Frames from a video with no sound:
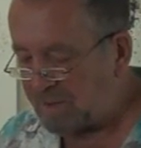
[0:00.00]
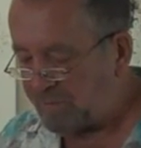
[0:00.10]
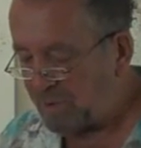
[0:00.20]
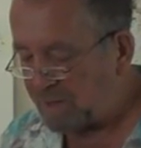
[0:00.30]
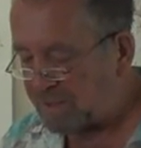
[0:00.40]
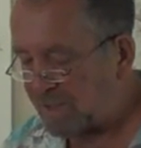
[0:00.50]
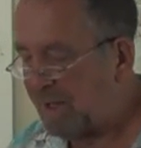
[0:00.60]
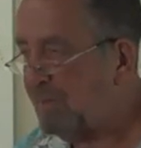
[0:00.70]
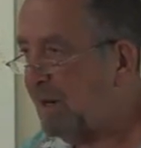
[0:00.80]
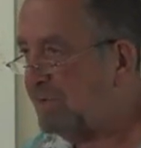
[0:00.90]
So they took
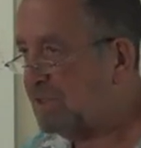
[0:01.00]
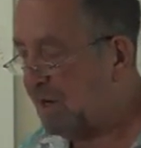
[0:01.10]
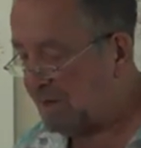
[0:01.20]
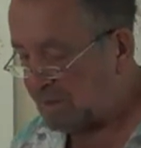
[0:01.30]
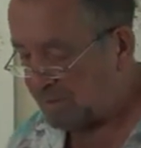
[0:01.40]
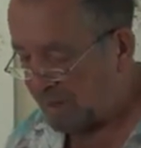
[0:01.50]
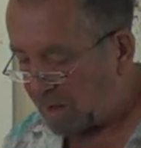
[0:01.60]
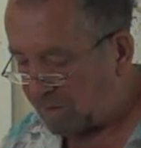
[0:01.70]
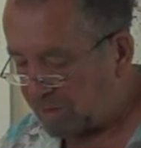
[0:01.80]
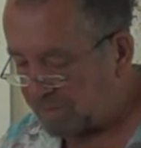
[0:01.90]
him back, although
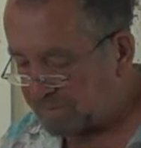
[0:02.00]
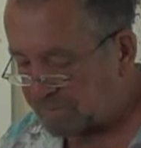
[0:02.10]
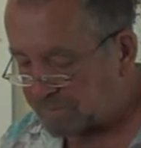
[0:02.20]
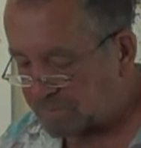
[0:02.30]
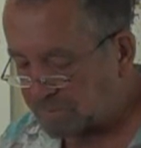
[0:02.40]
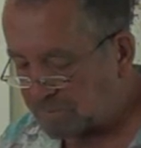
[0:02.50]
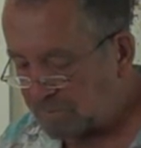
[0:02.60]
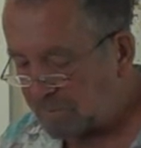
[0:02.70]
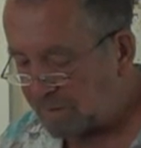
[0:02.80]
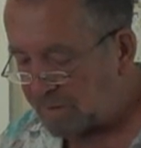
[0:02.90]
they both knew
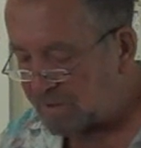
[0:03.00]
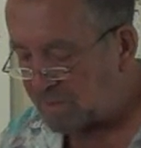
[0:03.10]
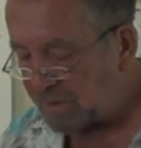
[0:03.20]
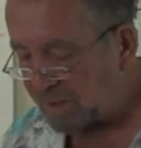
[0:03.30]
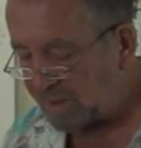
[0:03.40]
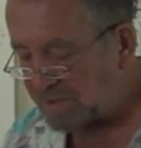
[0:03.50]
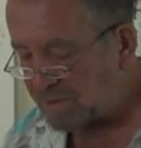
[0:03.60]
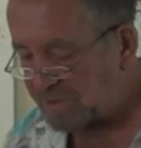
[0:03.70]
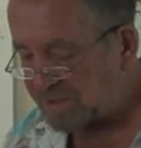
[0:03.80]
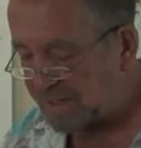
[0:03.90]
he was angry
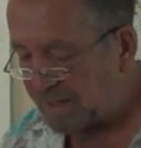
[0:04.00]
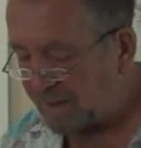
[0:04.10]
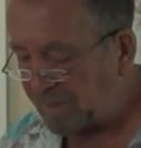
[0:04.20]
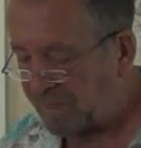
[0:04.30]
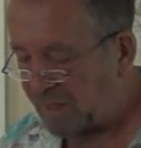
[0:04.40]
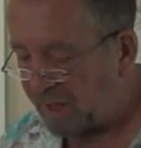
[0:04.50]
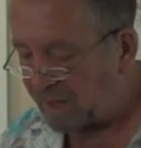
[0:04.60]
inside.